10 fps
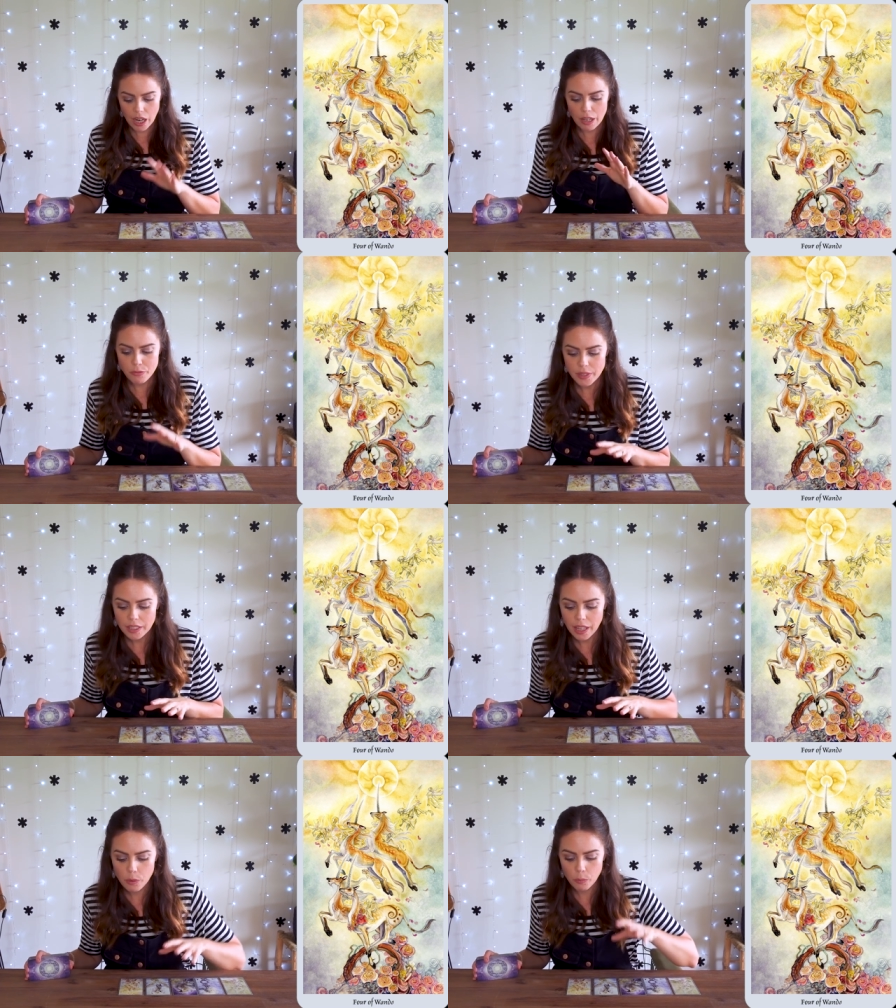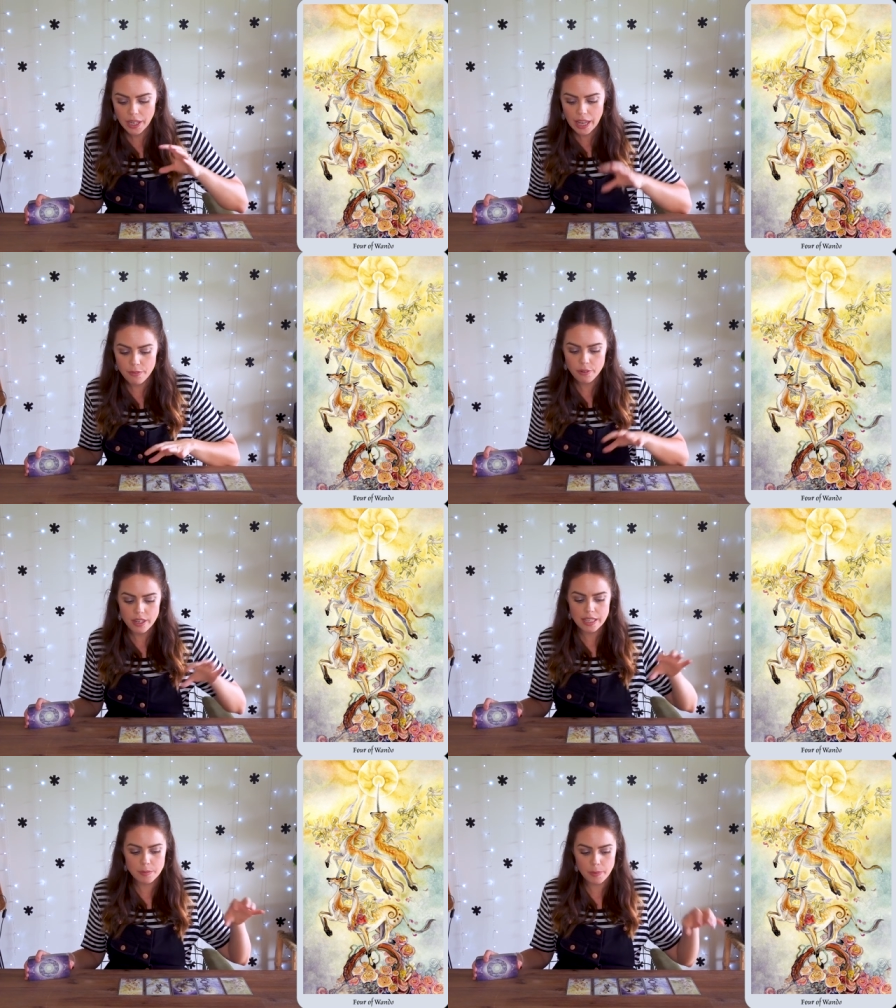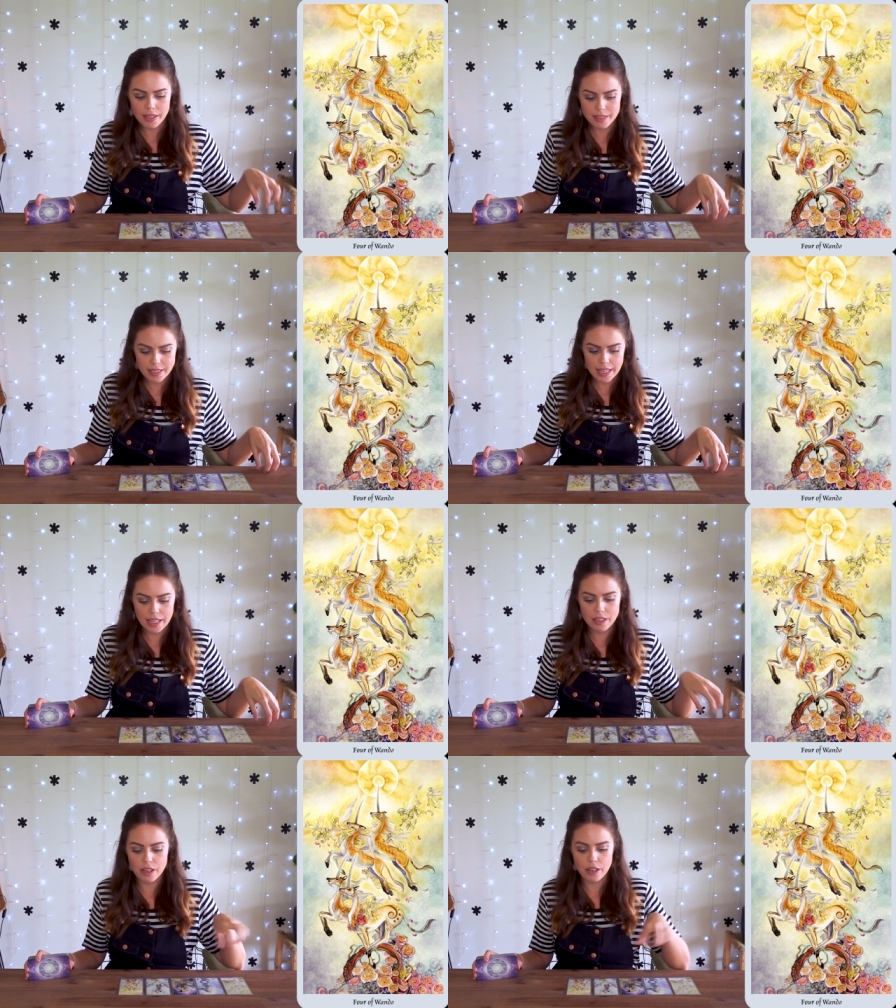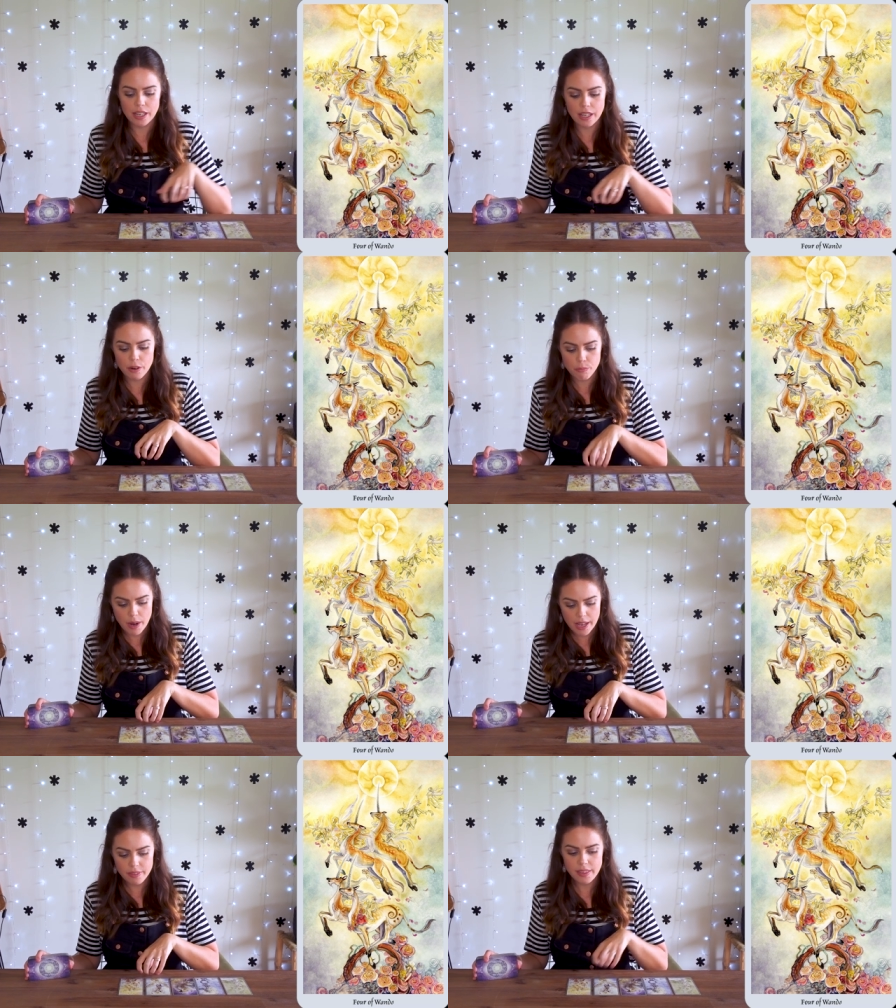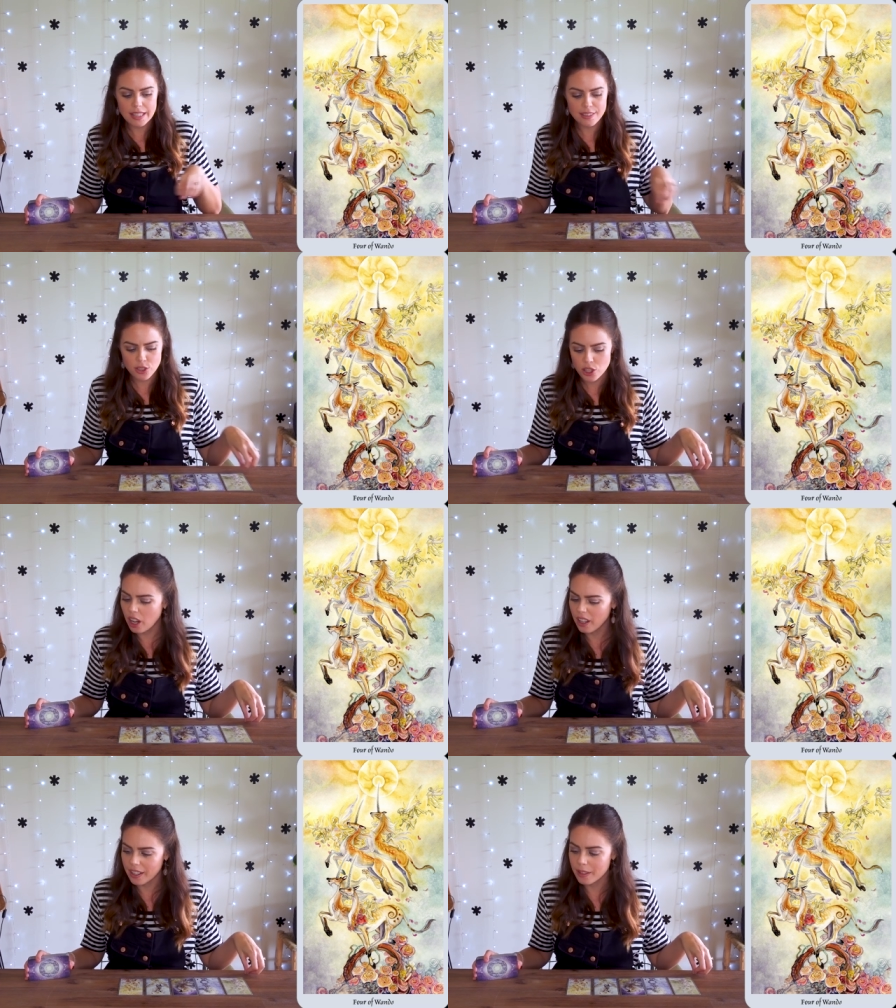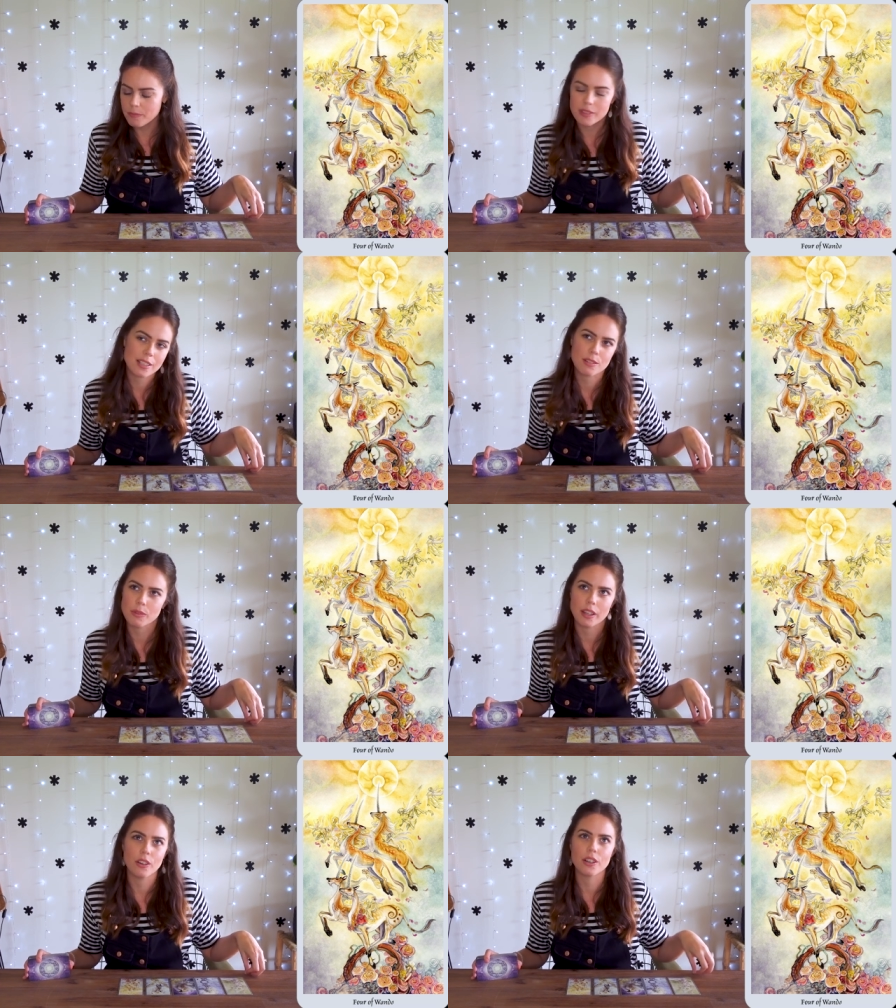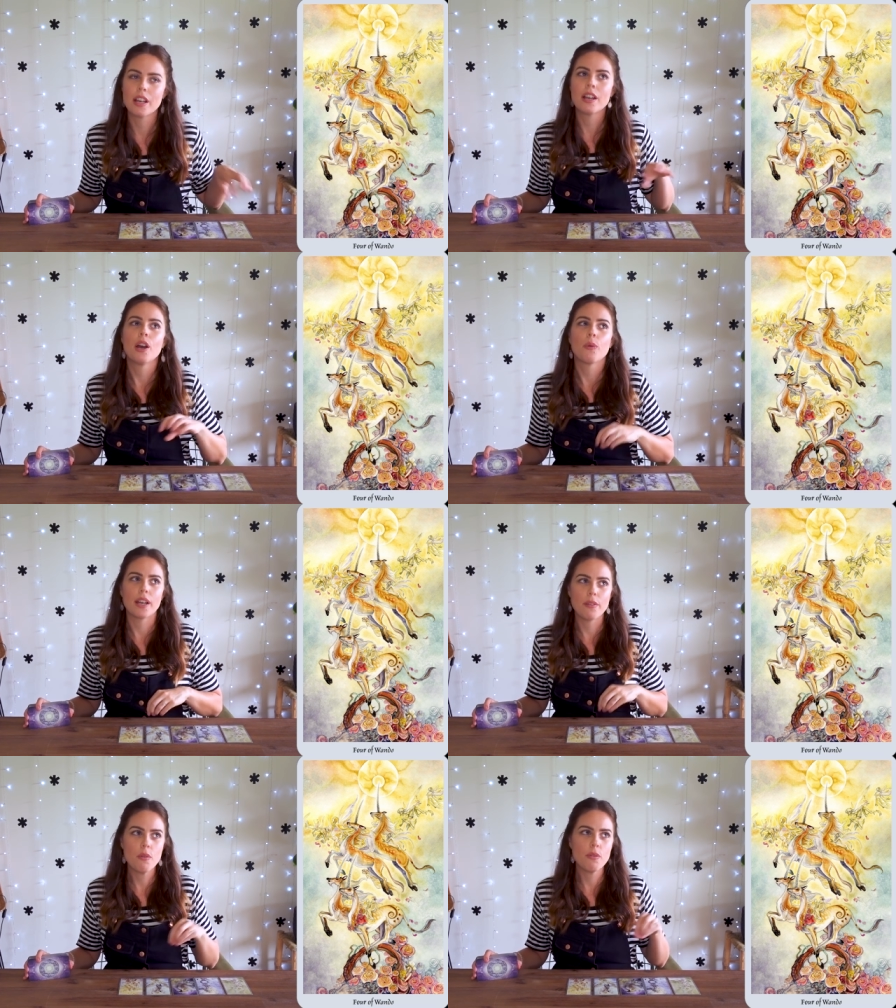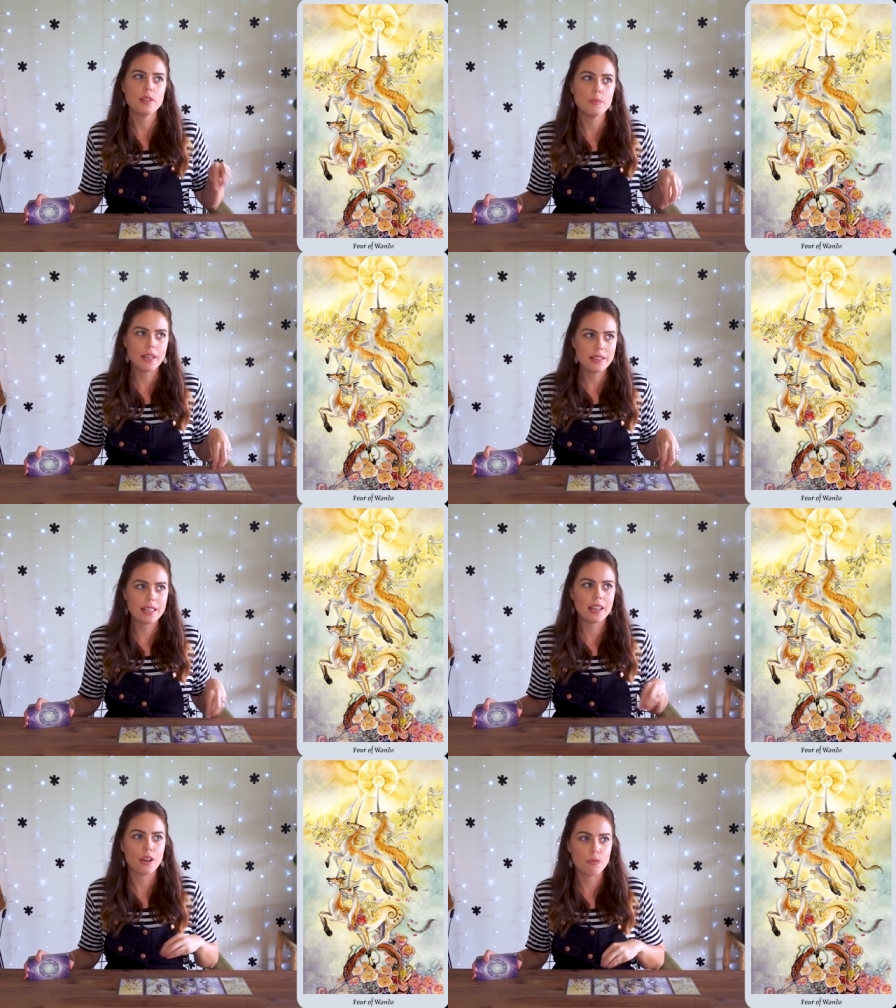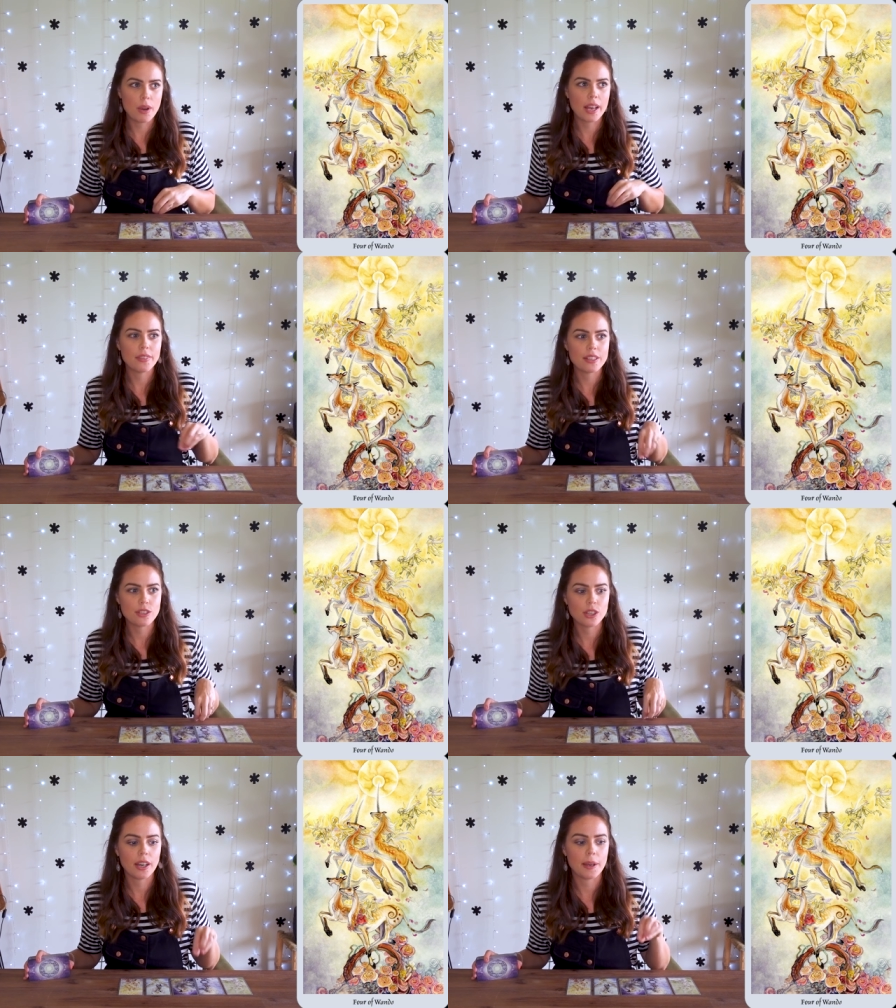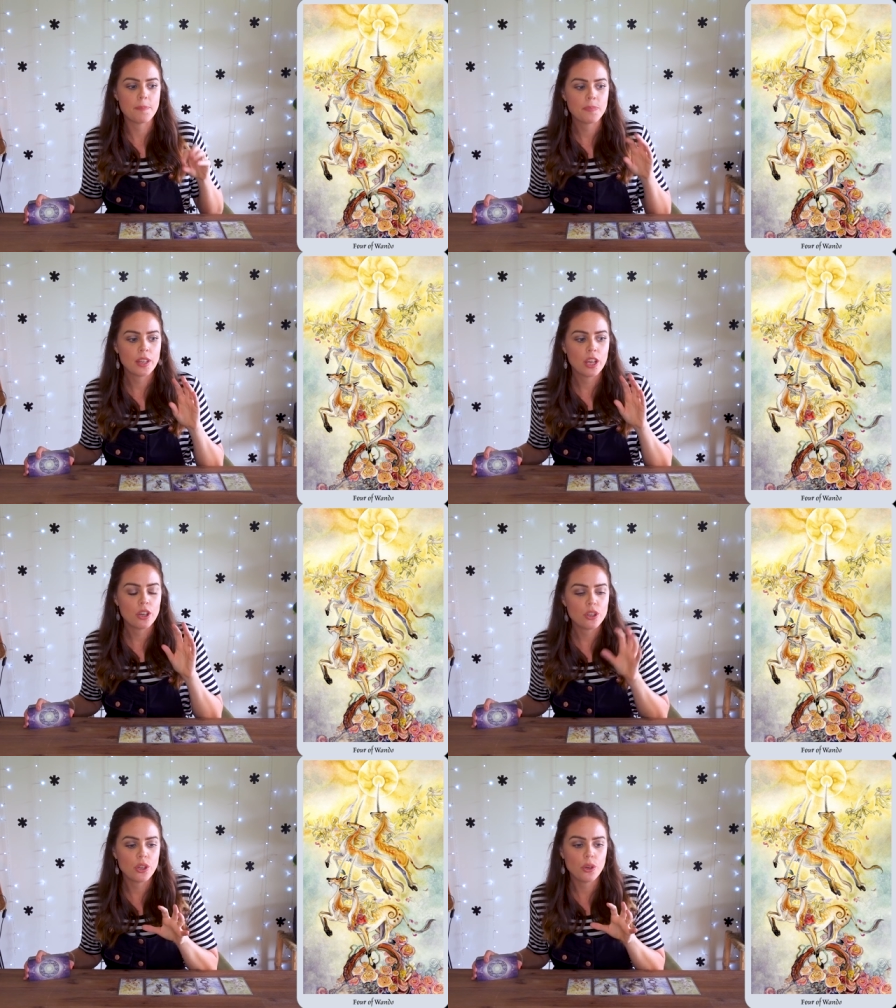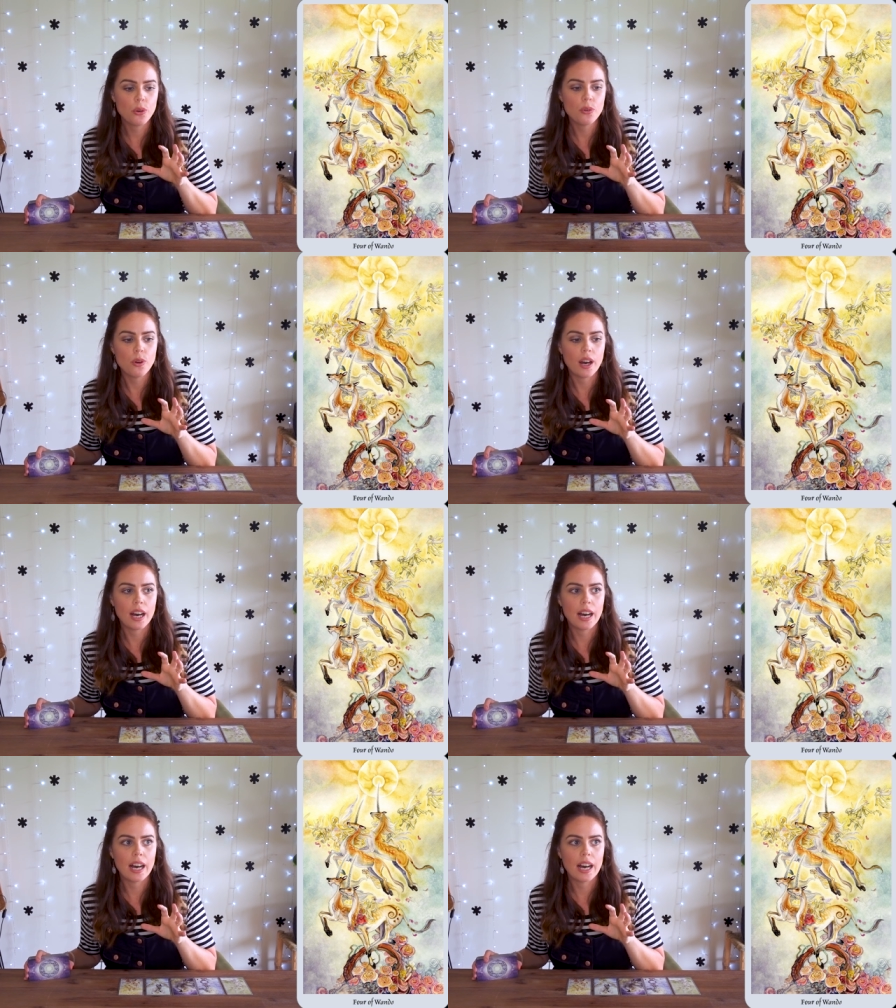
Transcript: I feel like whatever is being said around this time, this is really odd, whatever is being said around this time, you